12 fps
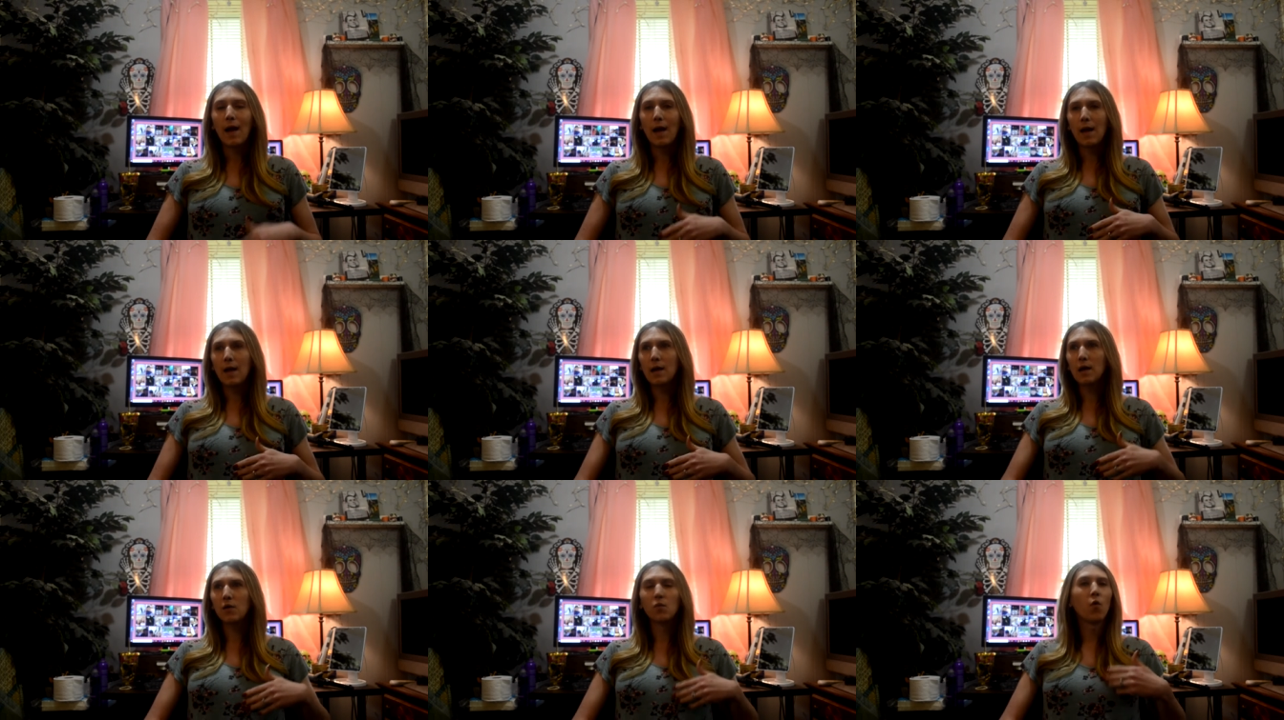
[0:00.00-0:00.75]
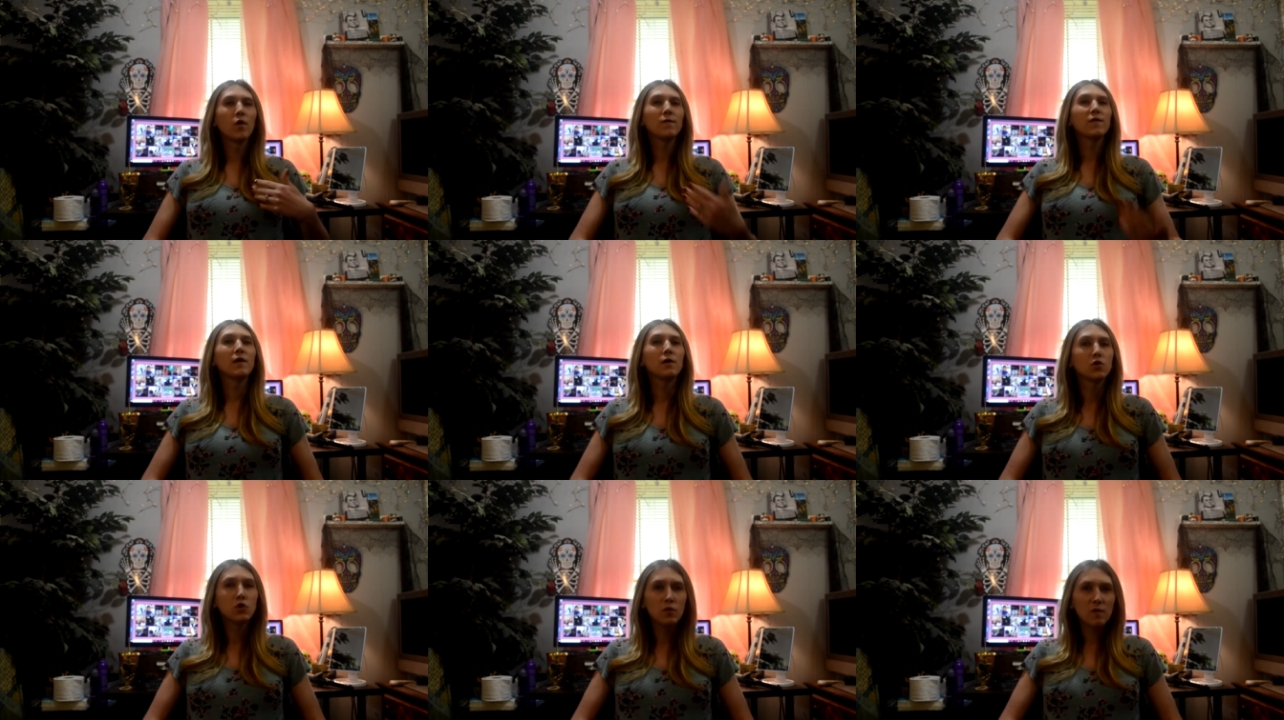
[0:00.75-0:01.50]
And one of the
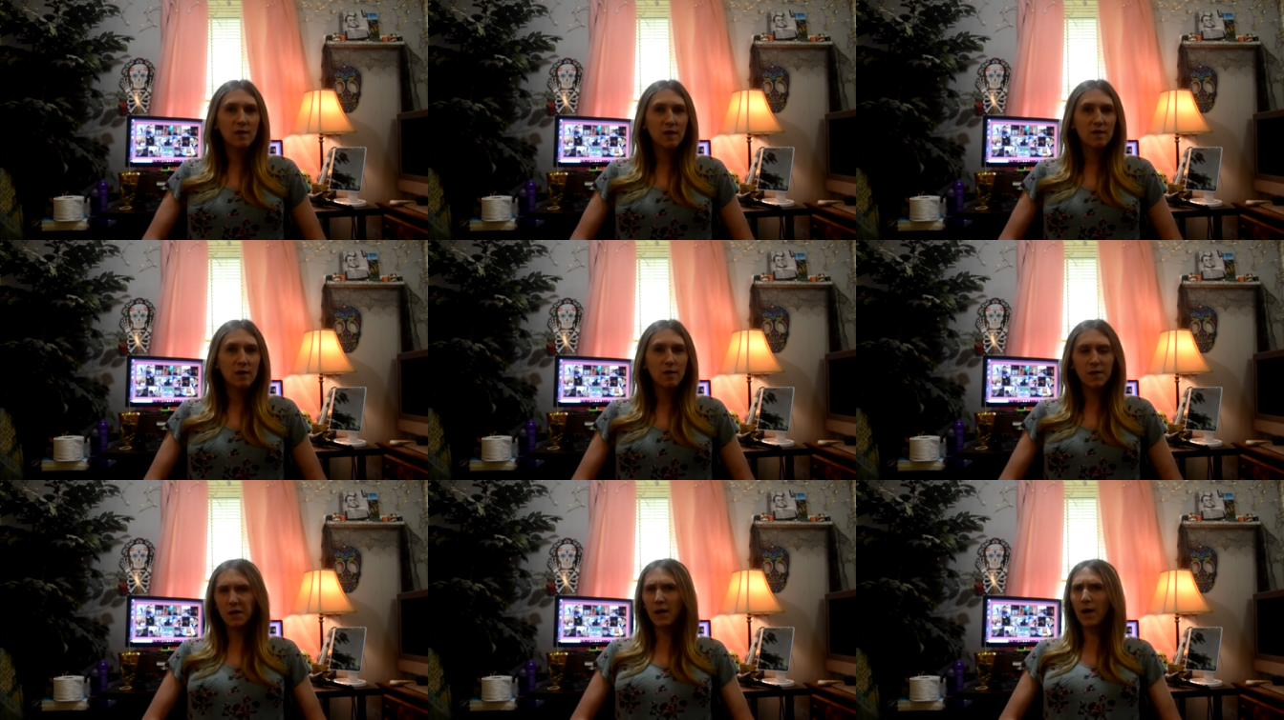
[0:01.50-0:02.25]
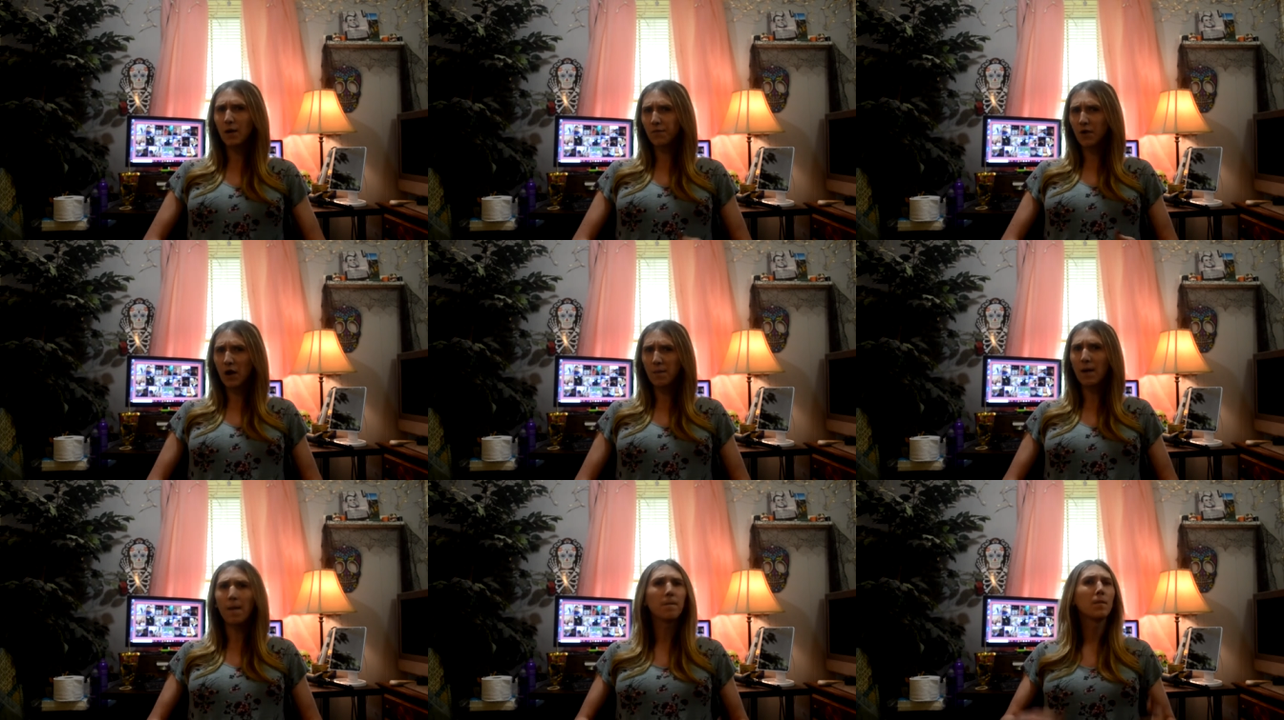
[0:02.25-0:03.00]
issues I see that kind of come
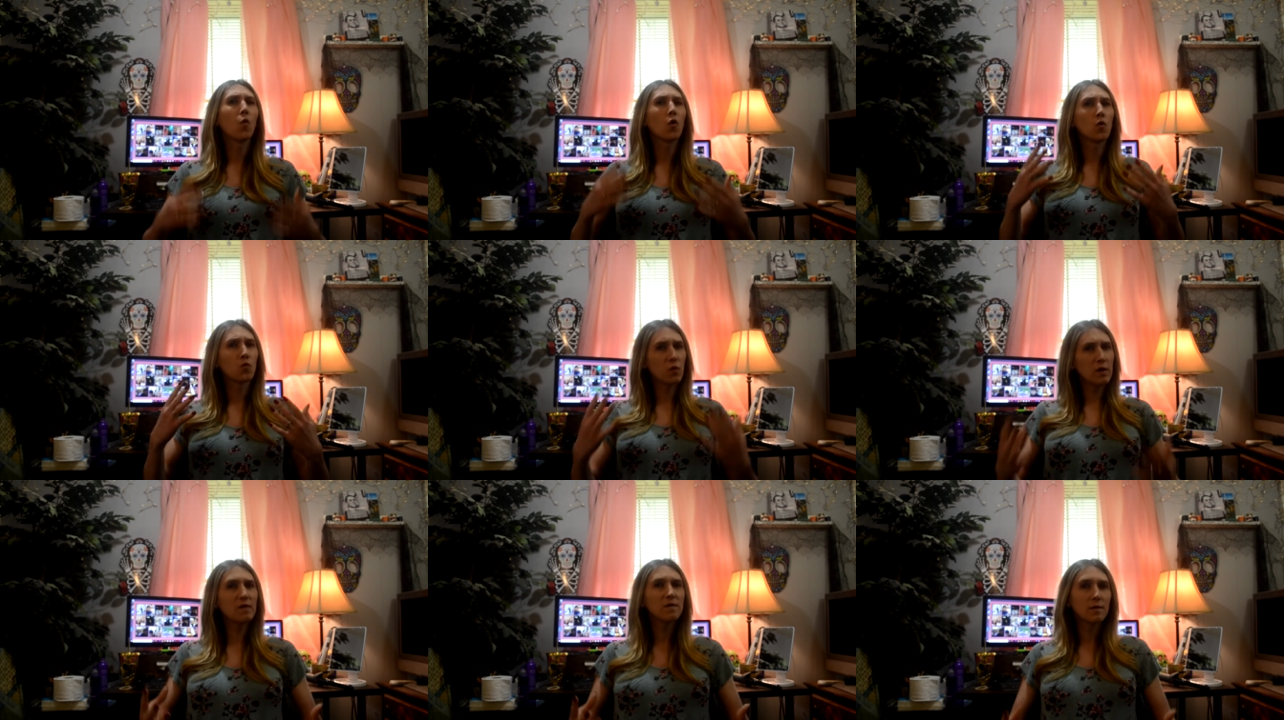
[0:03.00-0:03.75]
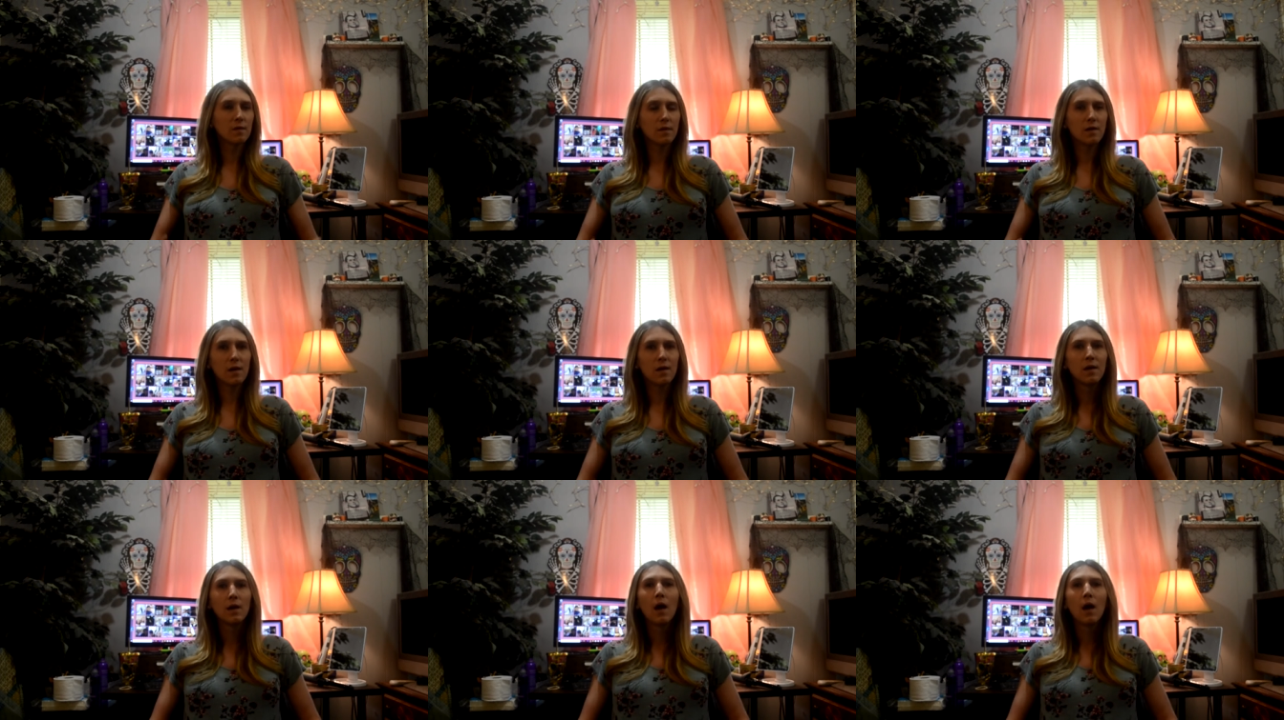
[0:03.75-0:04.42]
up more recently